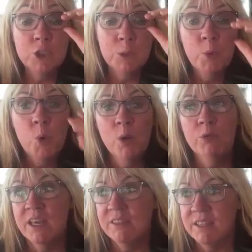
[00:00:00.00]
to the point
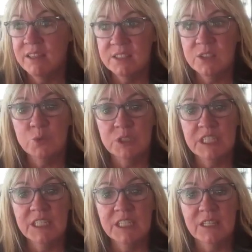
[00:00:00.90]
where they think this is
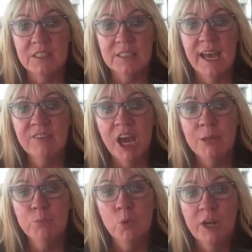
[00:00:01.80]
ridiculous. I've
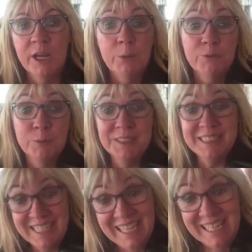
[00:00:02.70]
gotten more help from
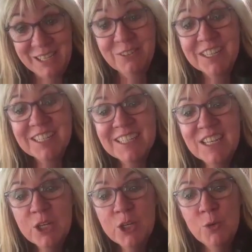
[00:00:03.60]
Steve,
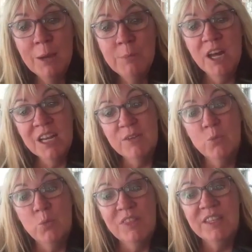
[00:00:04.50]
who I'm not
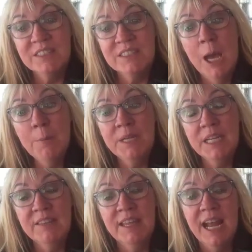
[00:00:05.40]
even with his
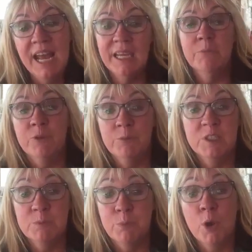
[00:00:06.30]
company, than I am from
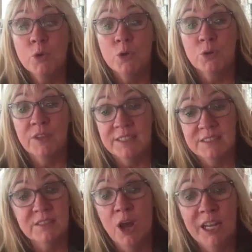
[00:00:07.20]
this broker
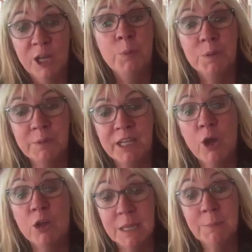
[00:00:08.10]
that's not helping me at
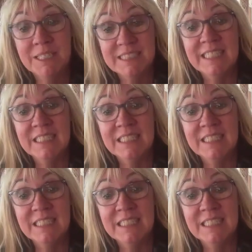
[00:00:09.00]
all. Does that make